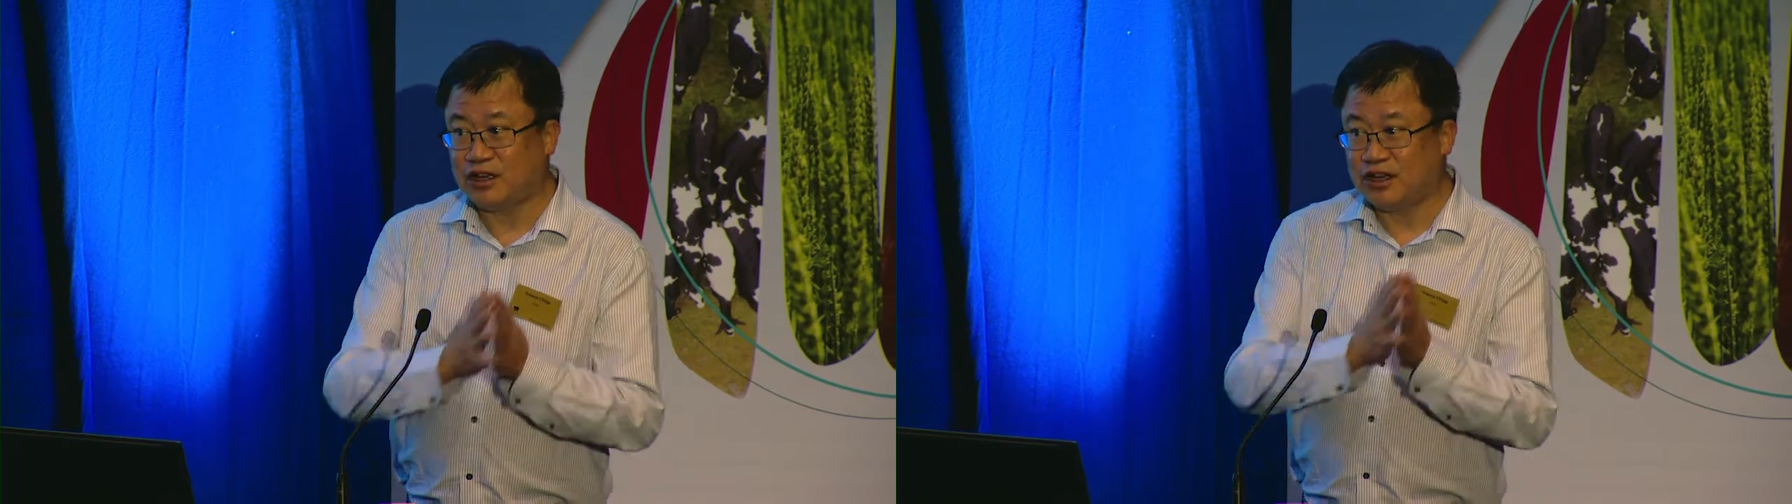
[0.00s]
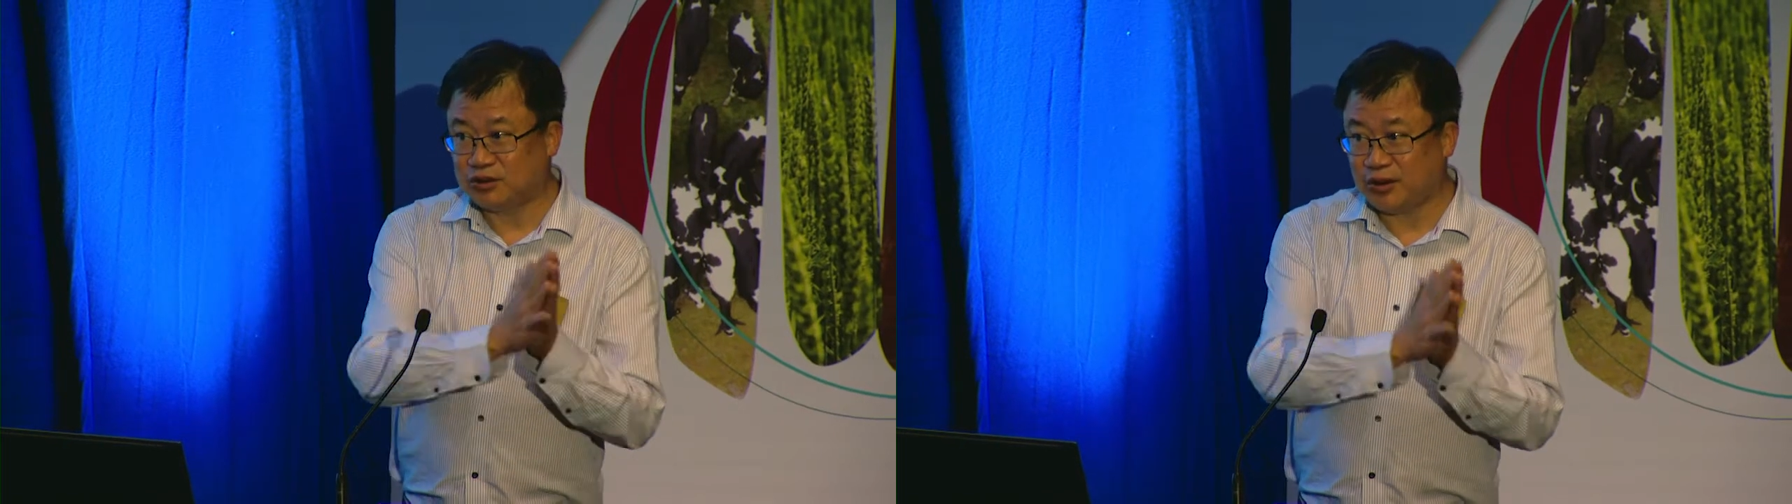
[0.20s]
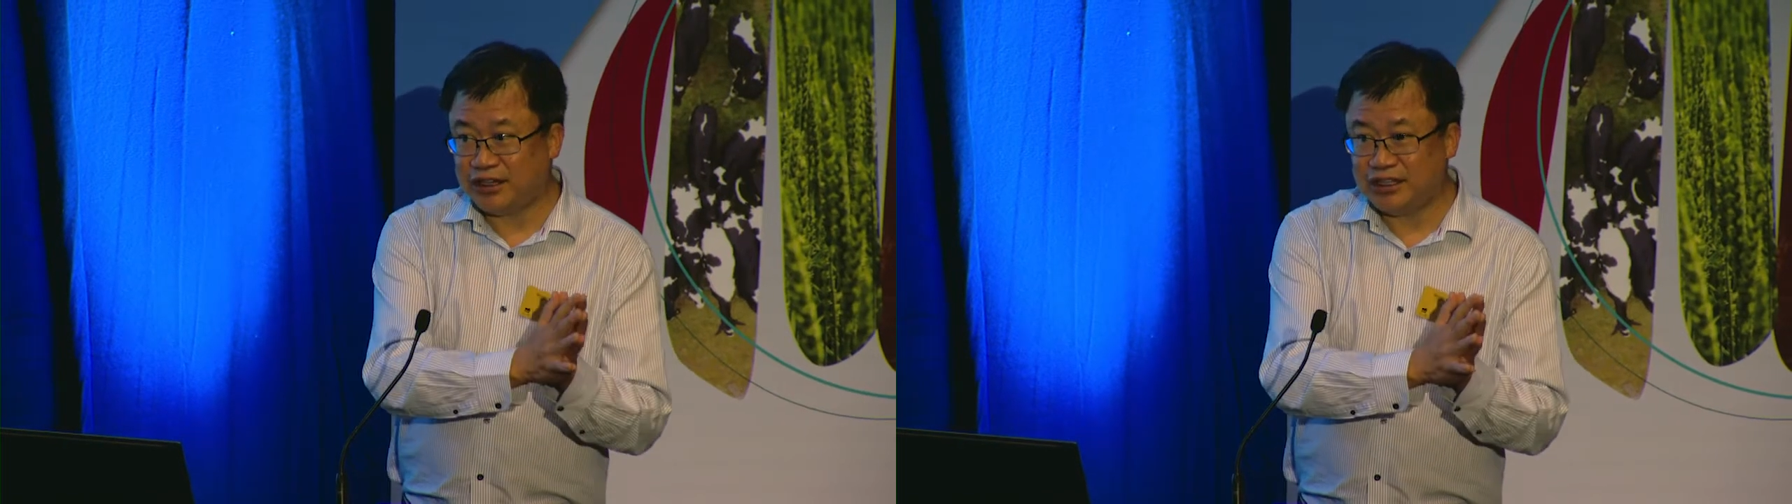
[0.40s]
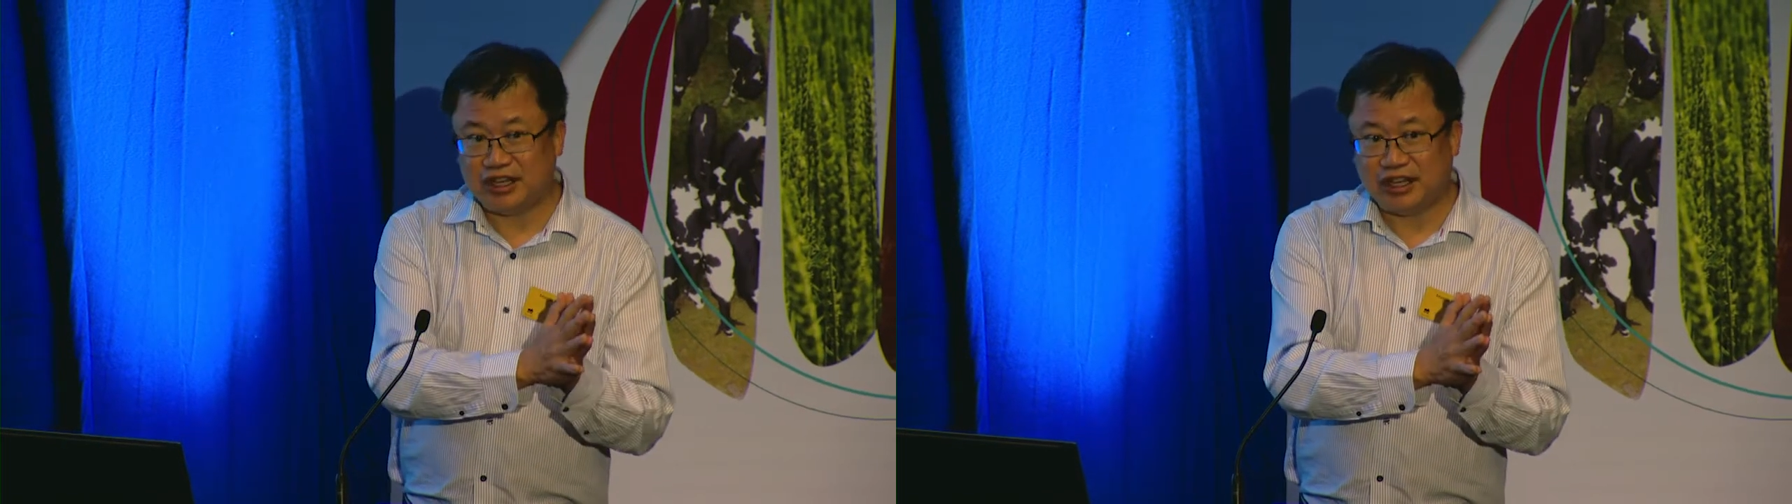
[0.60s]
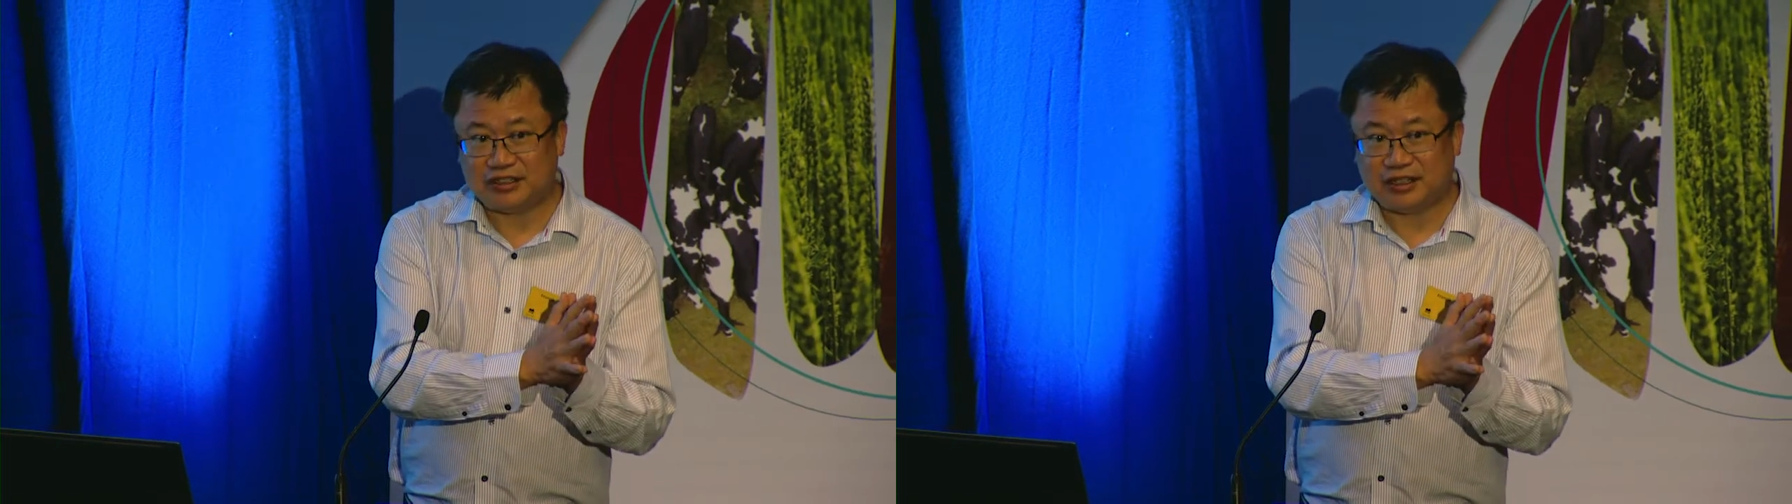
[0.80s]
So any
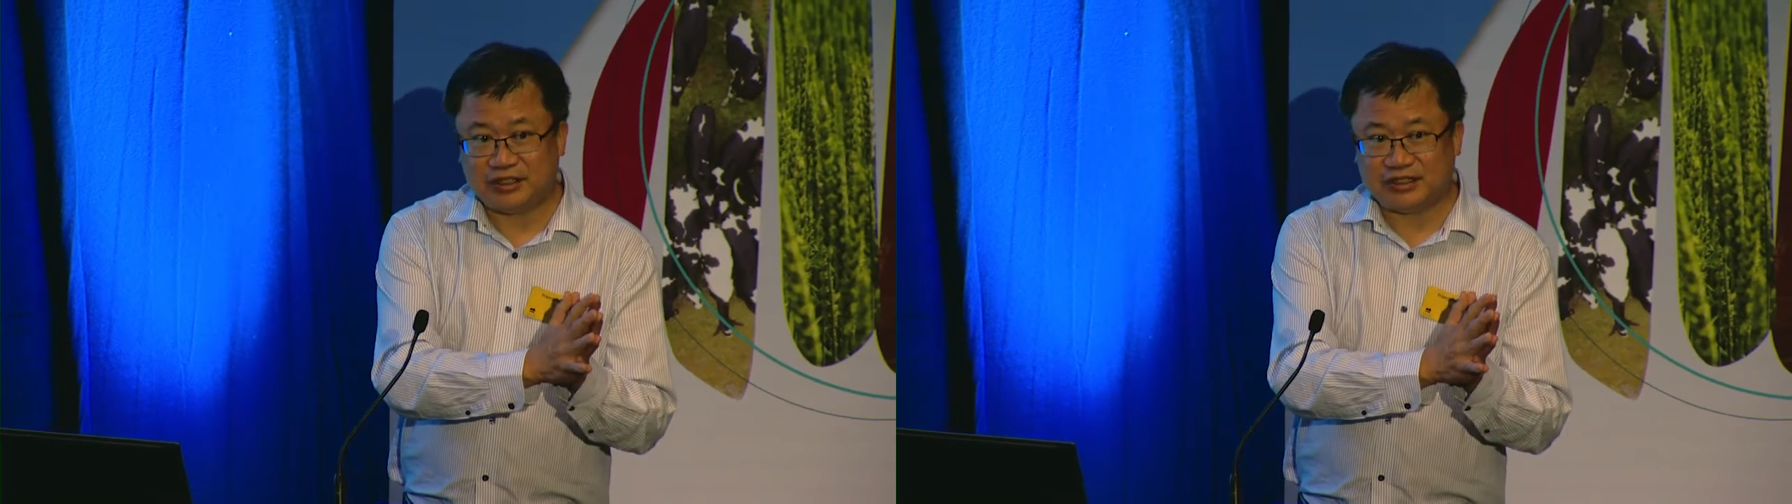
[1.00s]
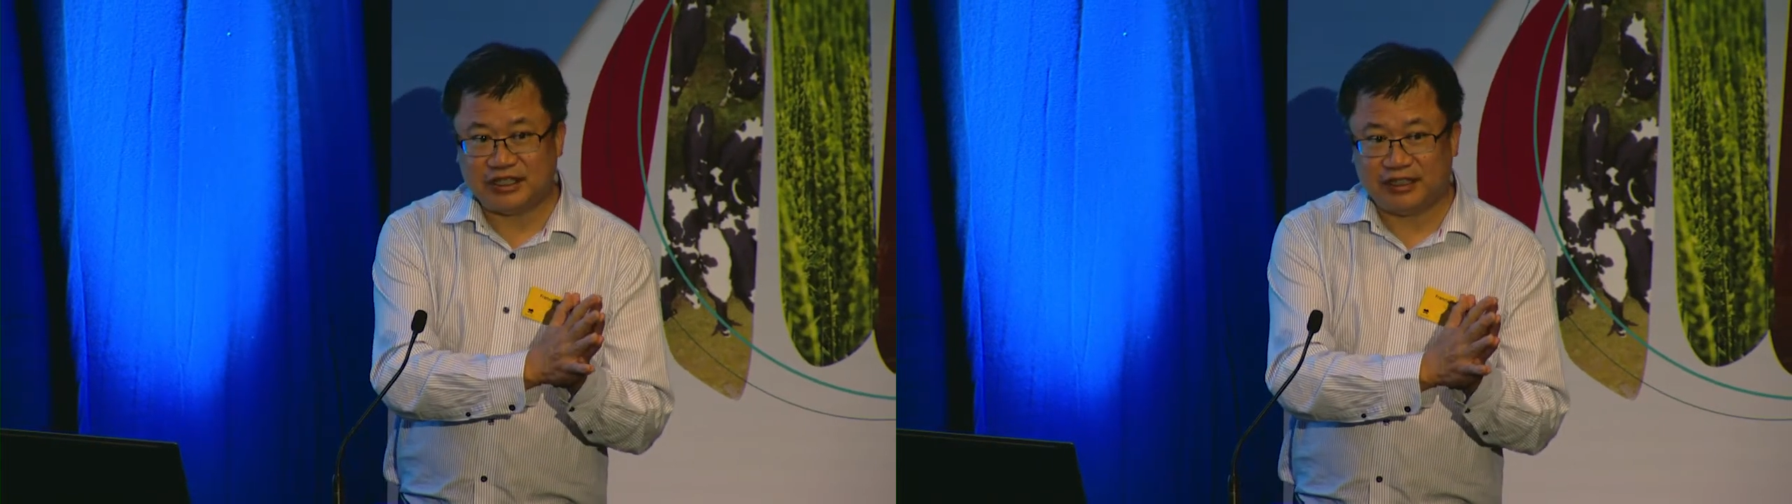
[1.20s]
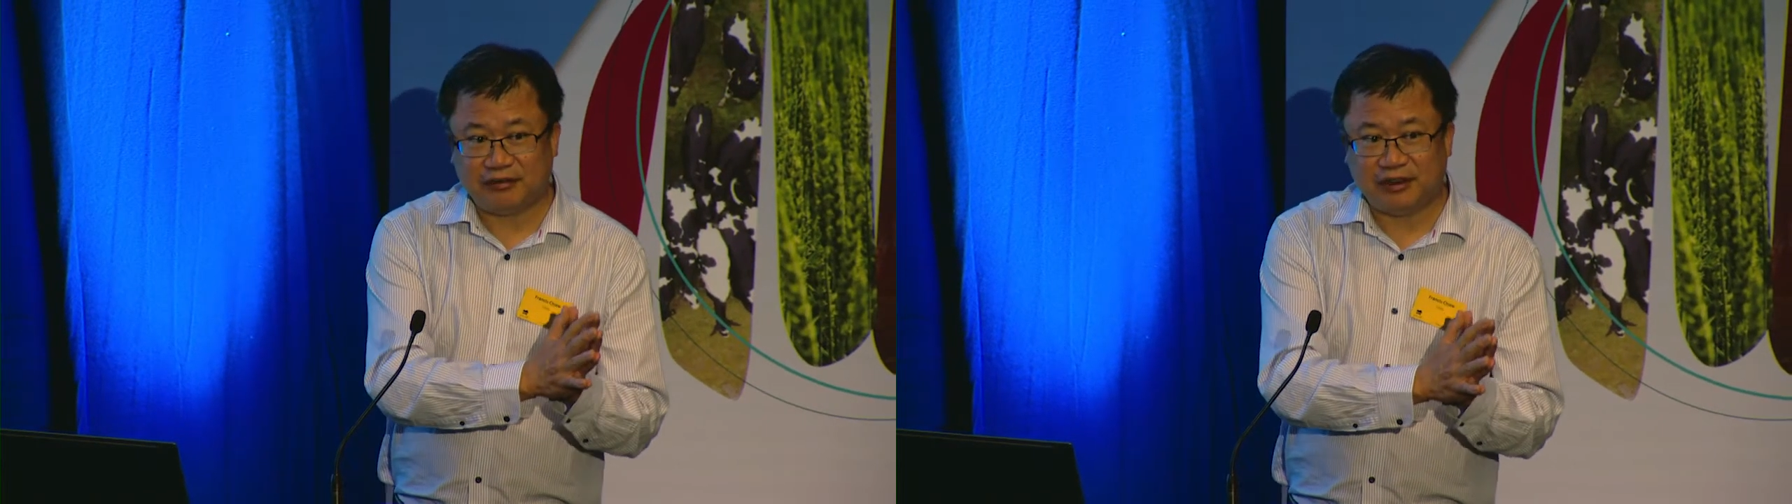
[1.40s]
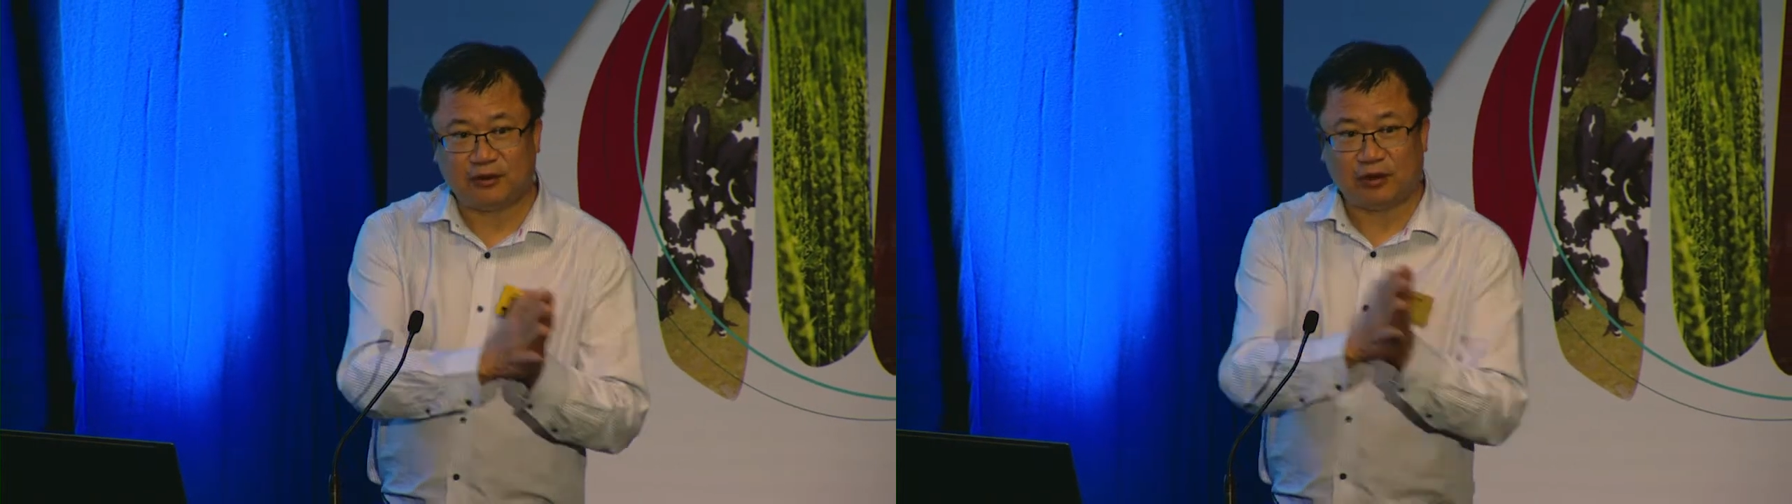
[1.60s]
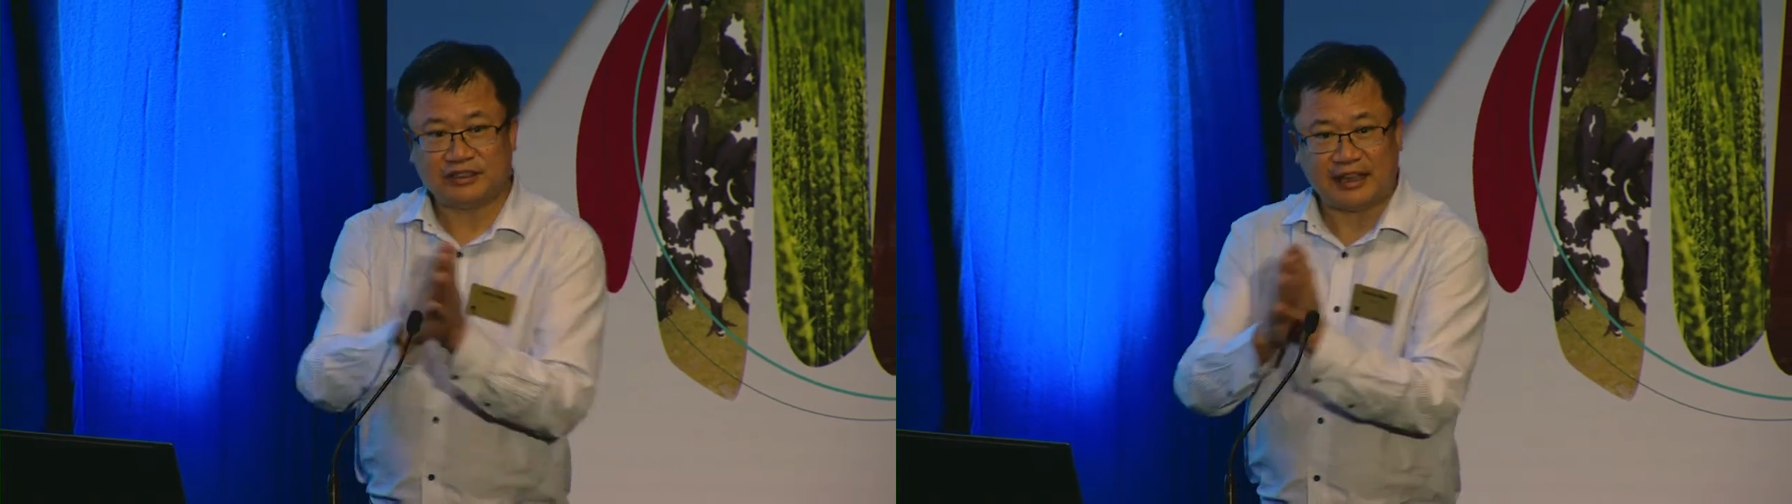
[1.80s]
change that we see in rainfall is